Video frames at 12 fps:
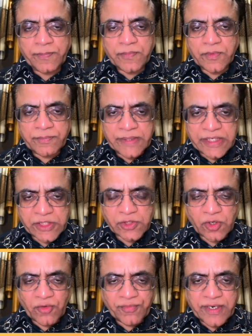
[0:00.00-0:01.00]

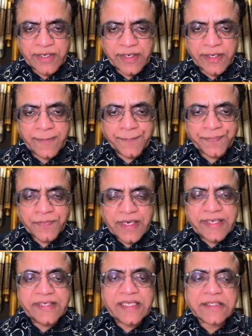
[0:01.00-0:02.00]
Minister of India.
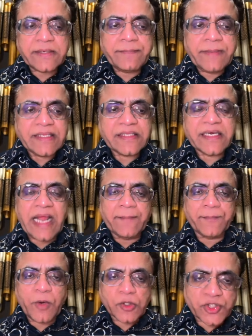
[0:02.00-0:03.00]
It doesn't mean that I'm
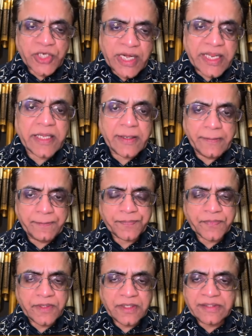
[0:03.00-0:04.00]
portraying him.
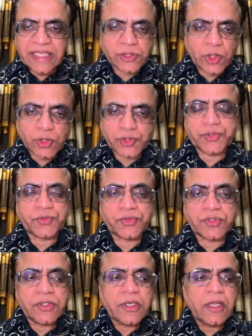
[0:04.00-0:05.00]
That's not truth.
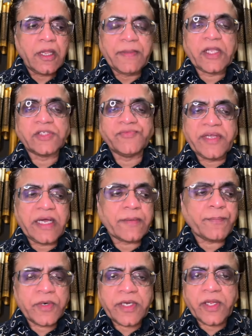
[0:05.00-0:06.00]
Because we are
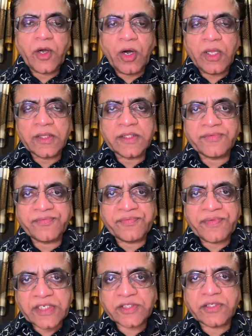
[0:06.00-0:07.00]
putting all the
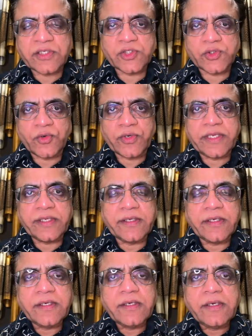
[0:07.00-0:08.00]
fictional story,
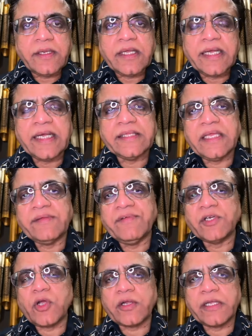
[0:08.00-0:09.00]
and then we are
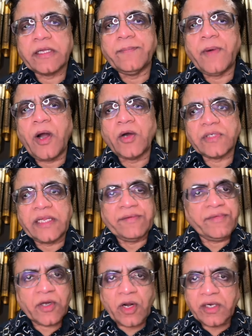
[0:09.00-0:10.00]
talking about, and
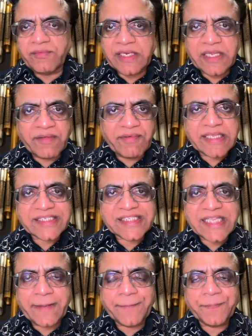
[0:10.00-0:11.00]
we are not even giving his
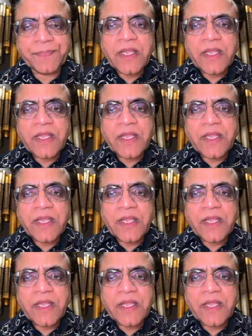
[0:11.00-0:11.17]
name.